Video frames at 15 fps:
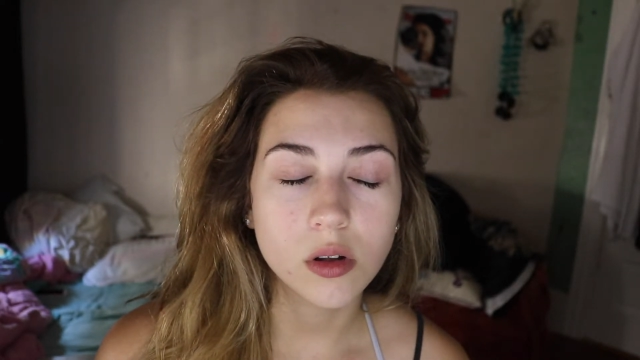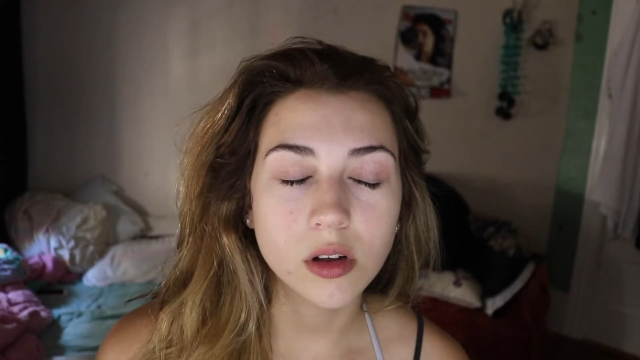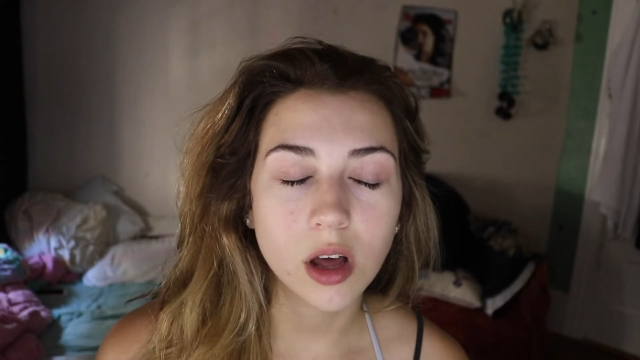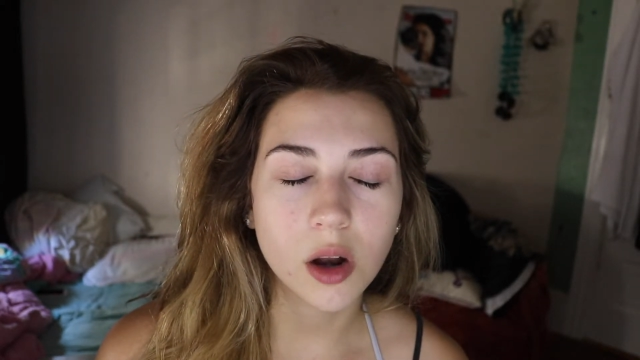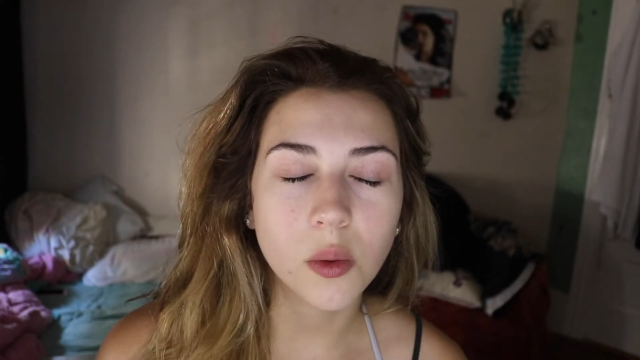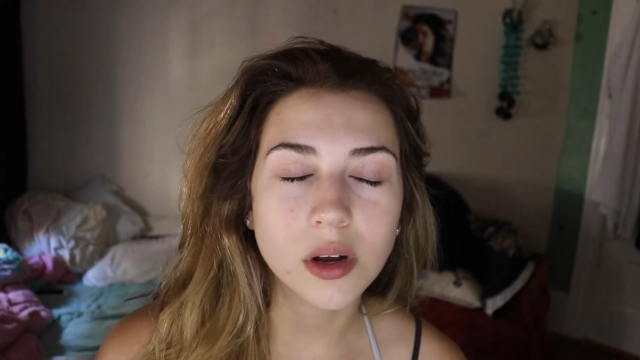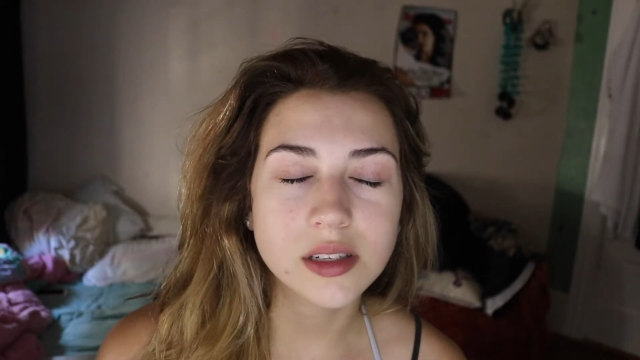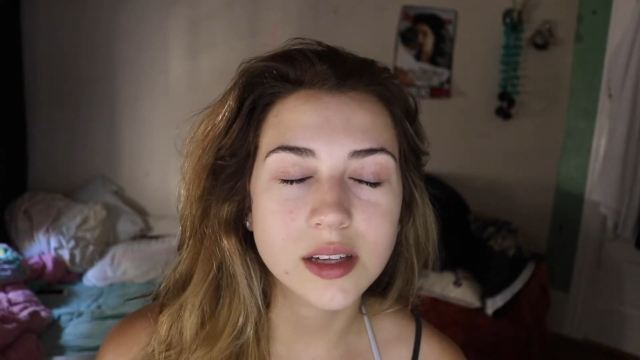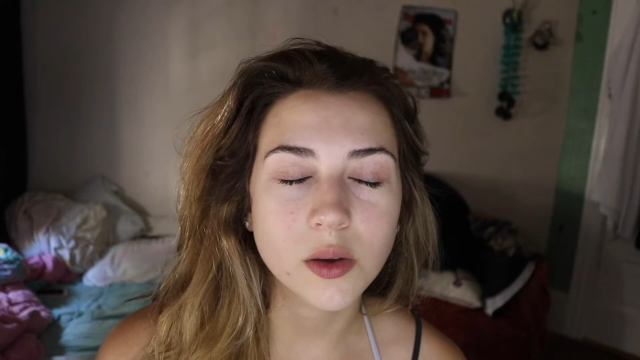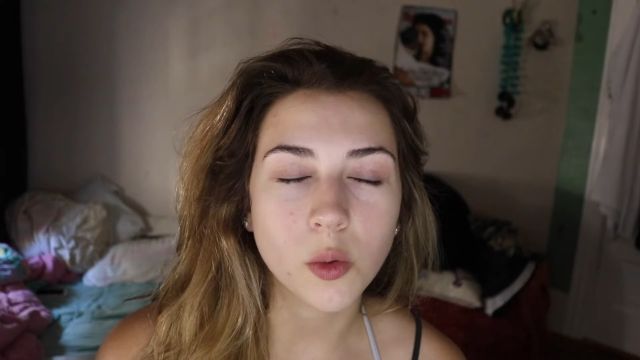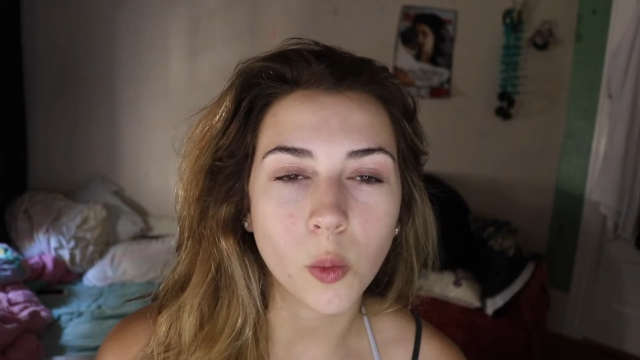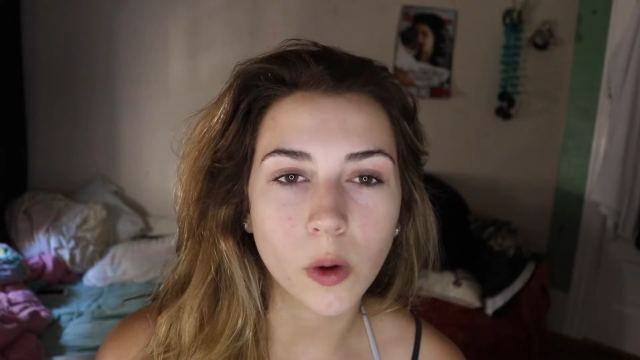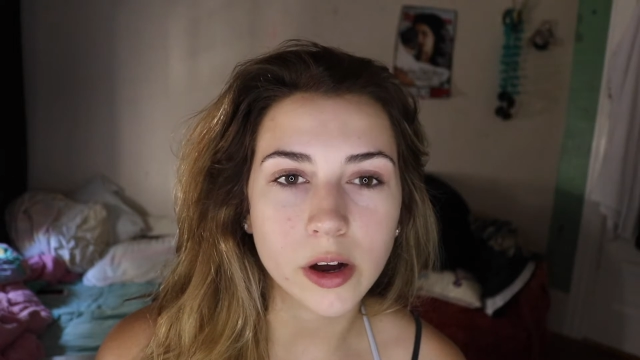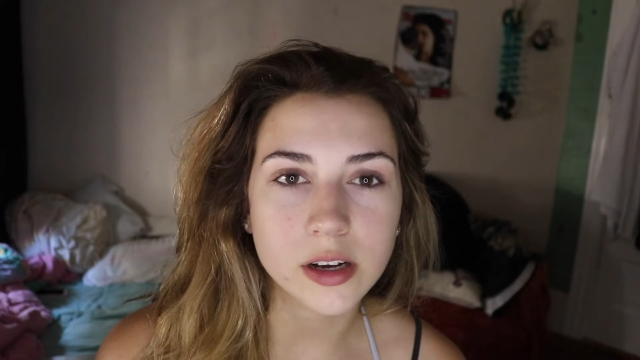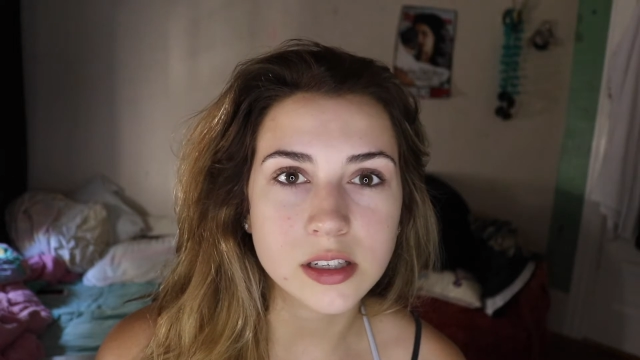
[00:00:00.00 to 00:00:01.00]
I don't want to say
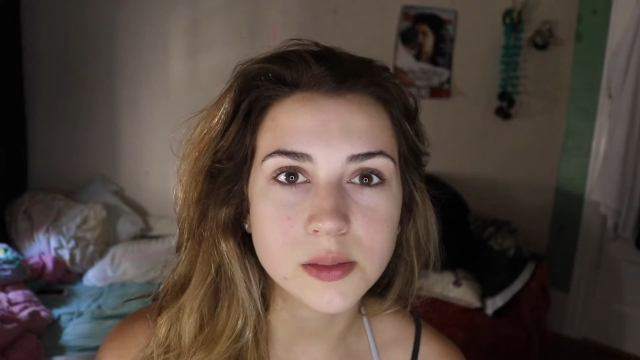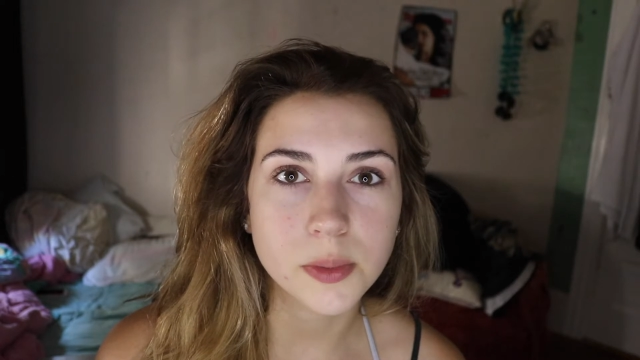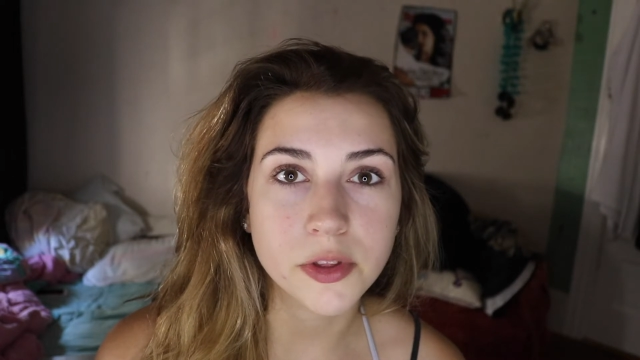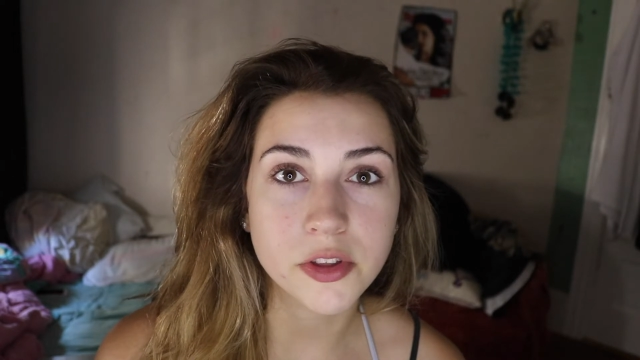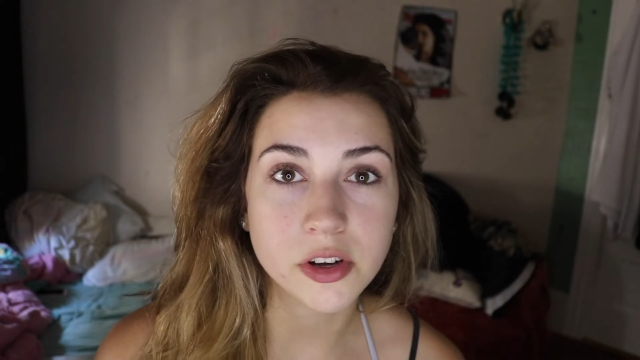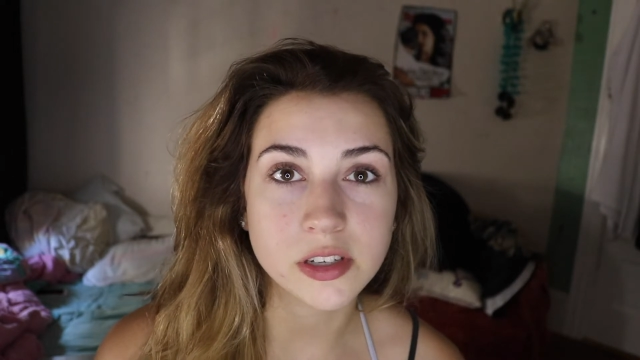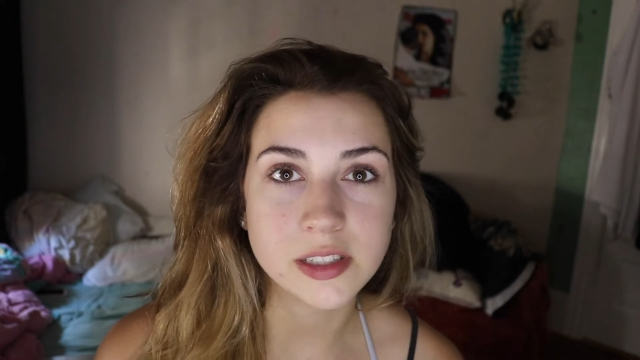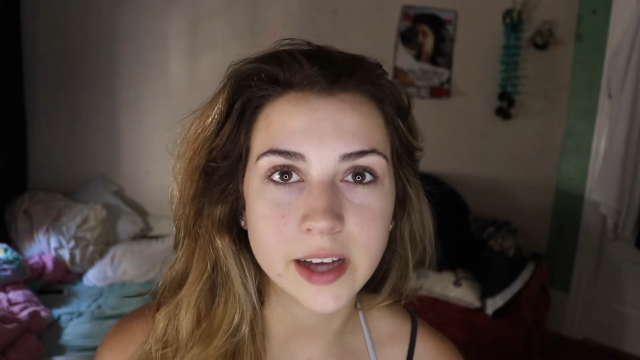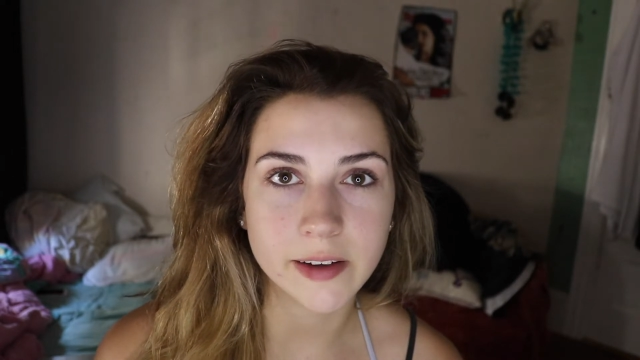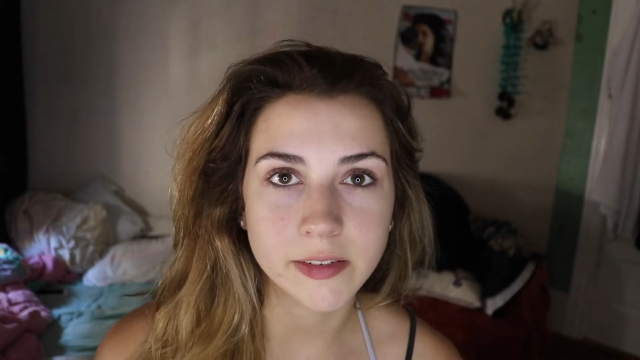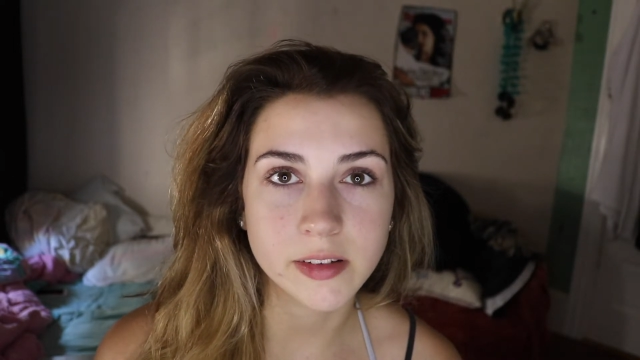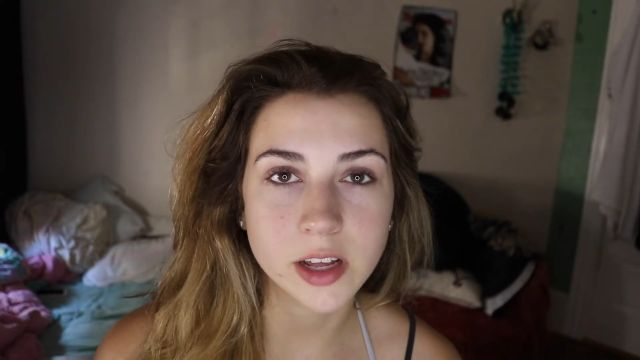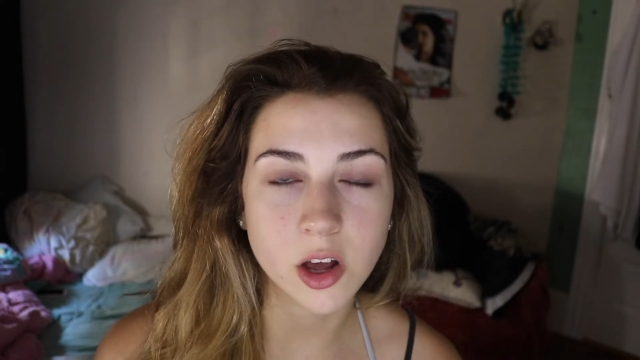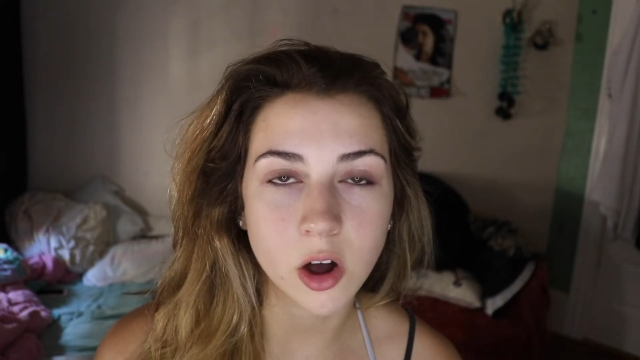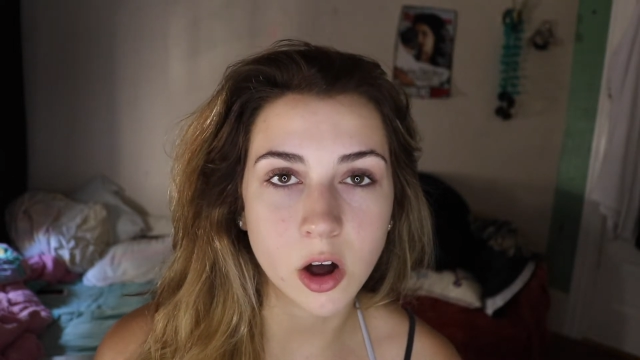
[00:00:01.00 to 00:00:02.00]
worse, but they're
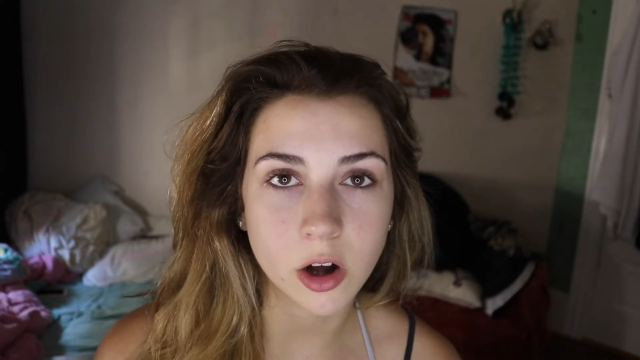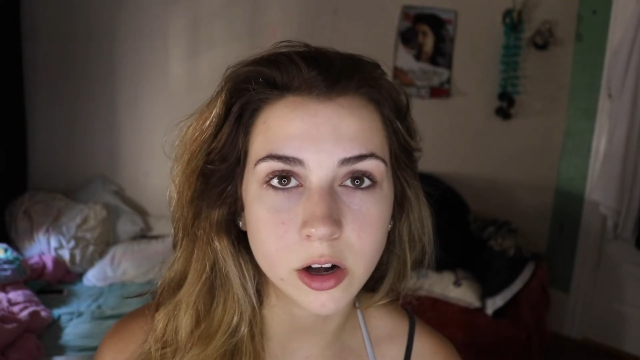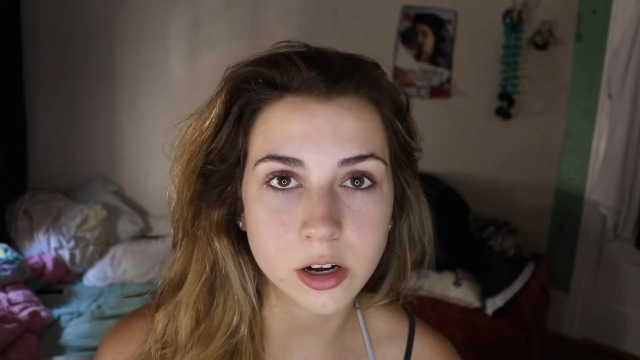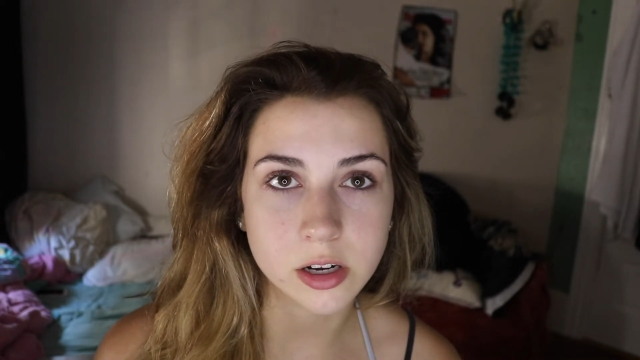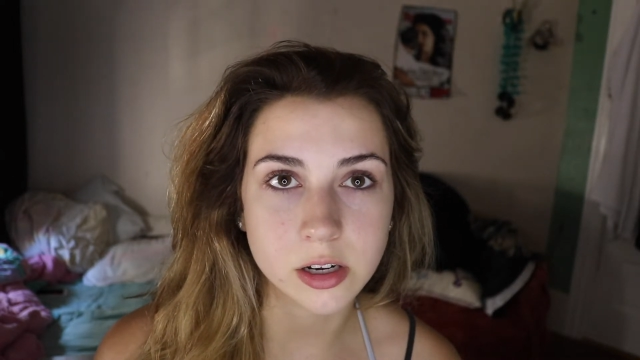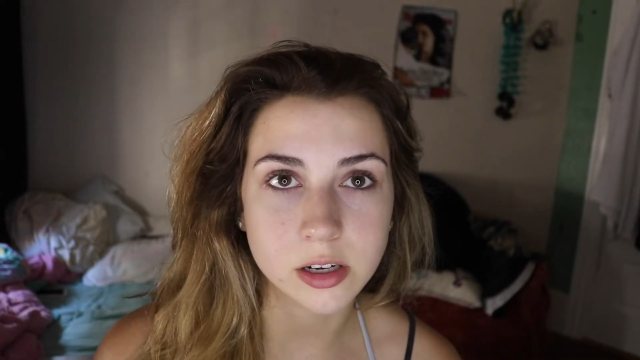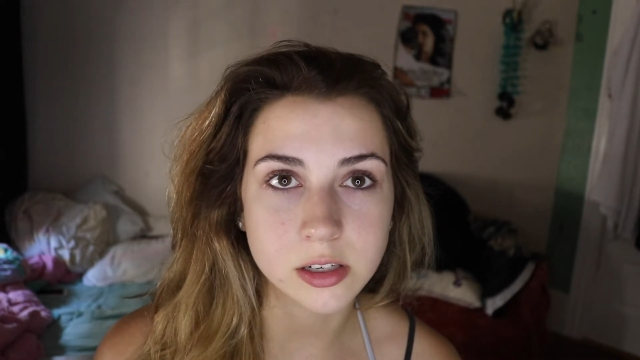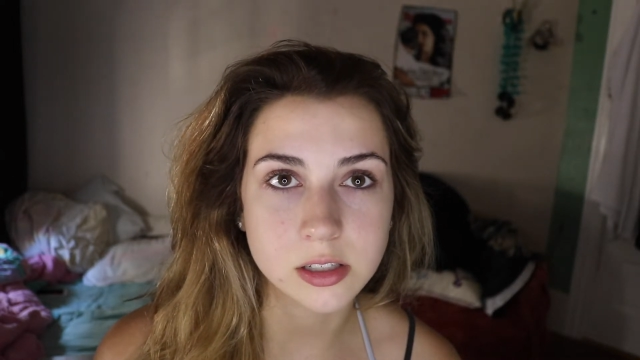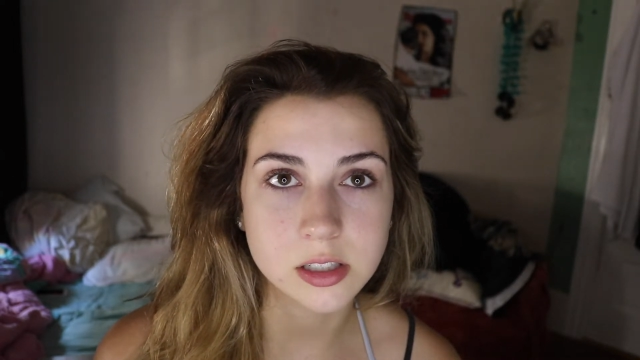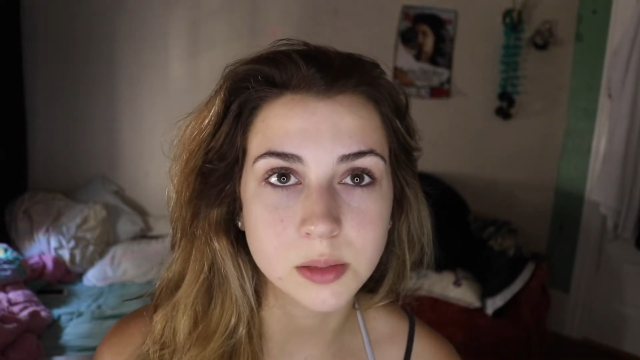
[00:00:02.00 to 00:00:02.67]
definitely harder